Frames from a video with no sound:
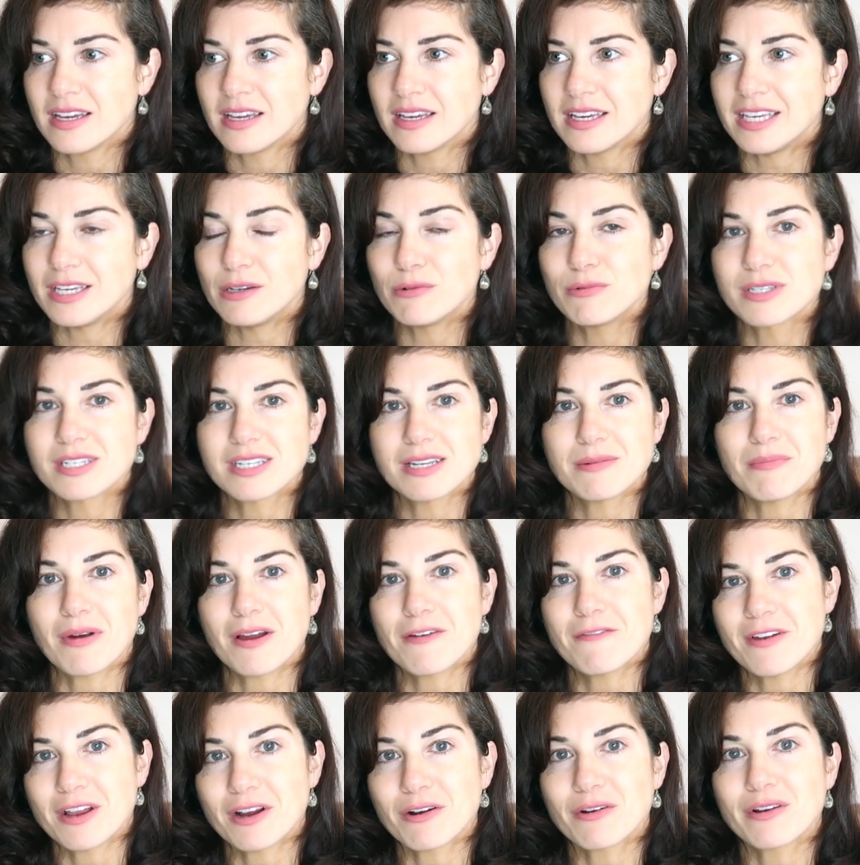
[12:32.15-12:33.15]
he was in
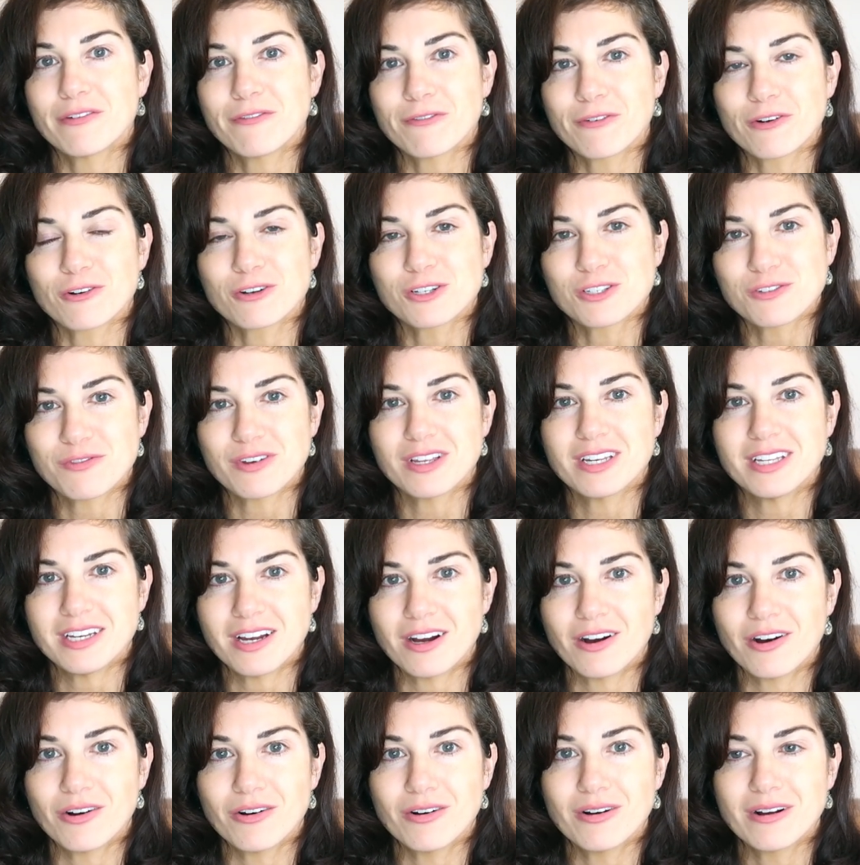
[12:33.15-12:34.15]
my very first
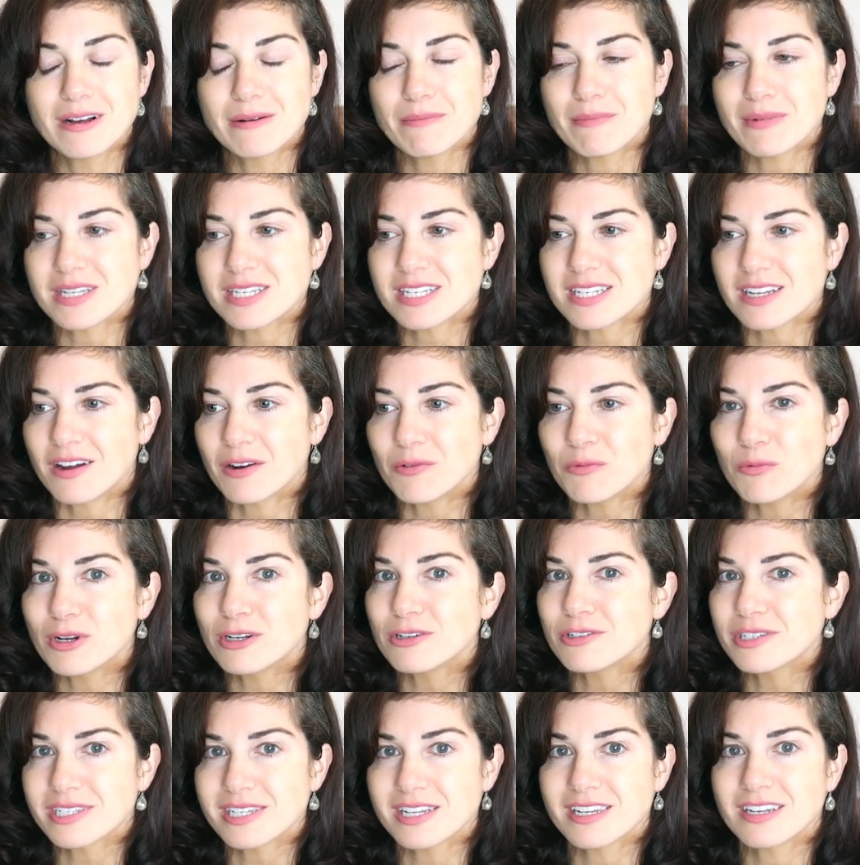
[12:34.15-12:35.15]
video. My son
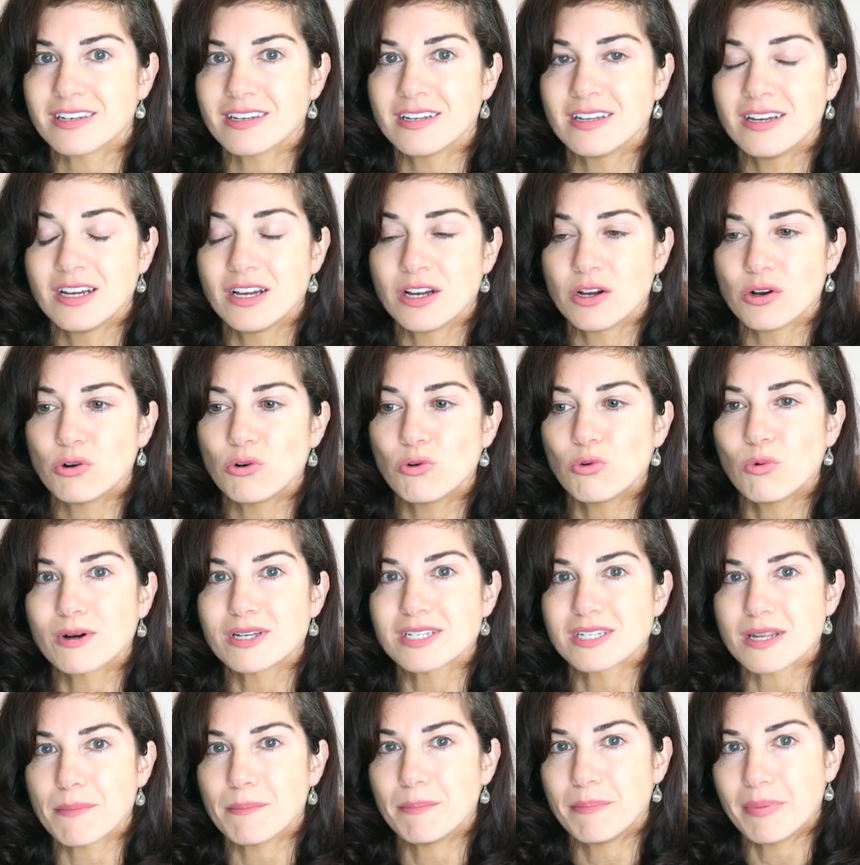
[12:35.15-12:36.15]
Wilson, who
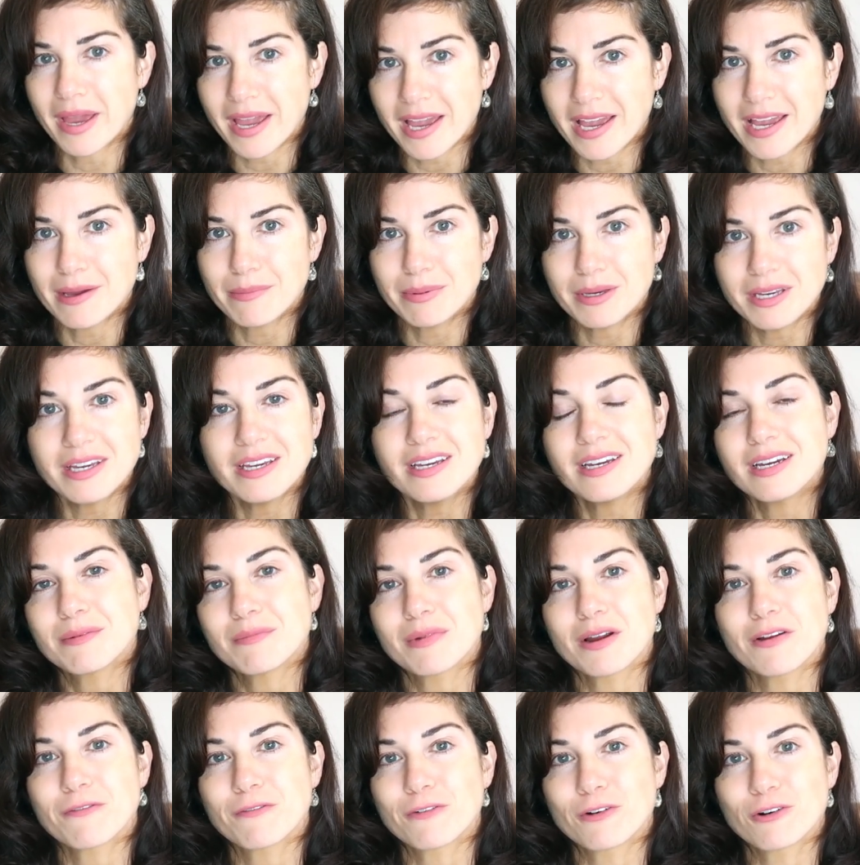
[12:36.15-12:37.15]
was a baby in
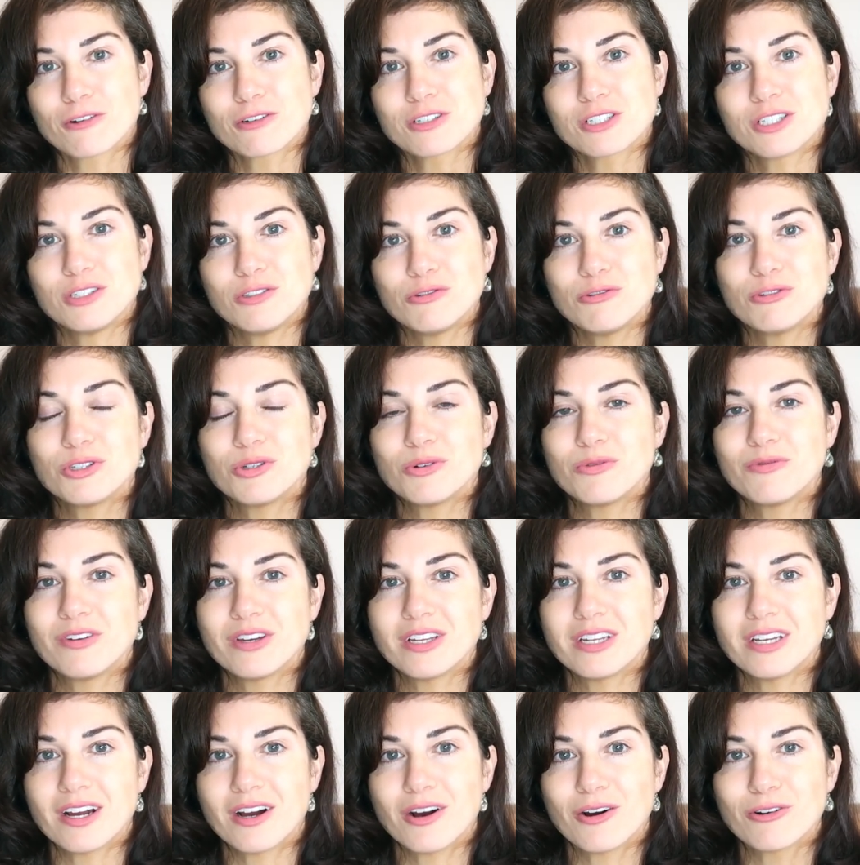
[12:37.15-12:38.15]
my first YouTube
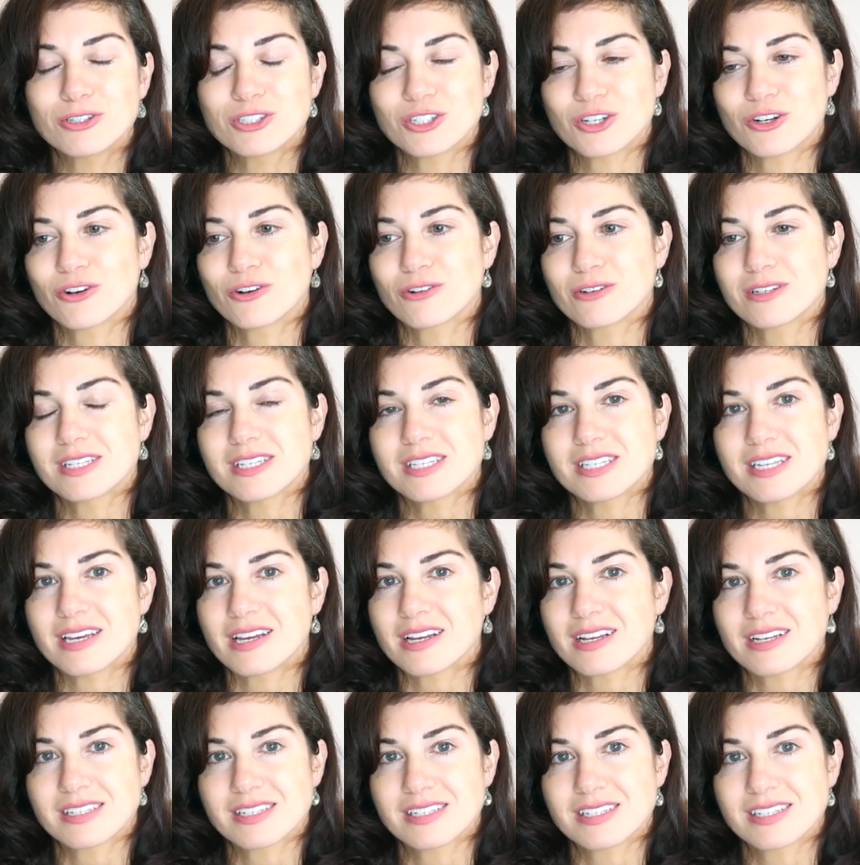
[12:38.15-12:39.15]
video, turned
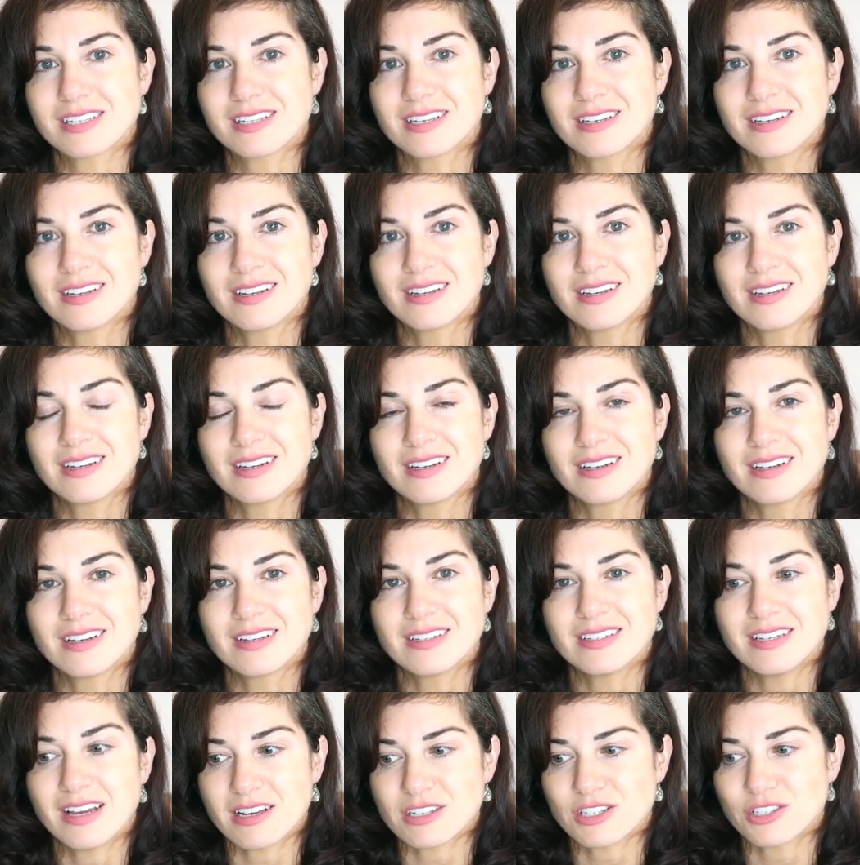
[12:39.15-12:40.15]
six
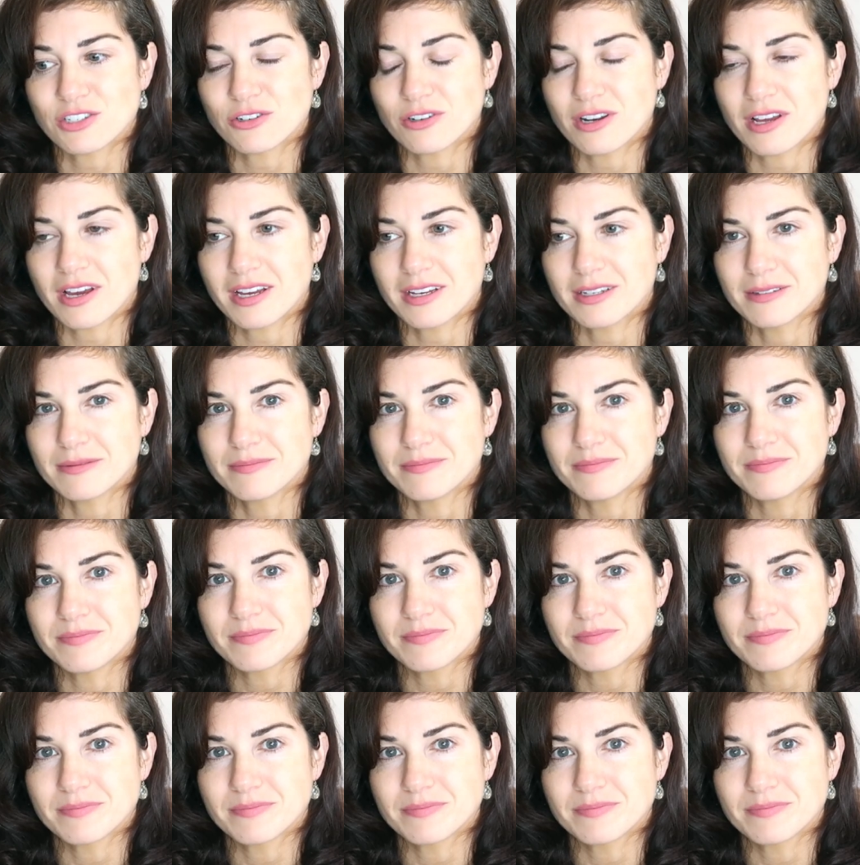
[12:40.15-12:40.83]
yesterday.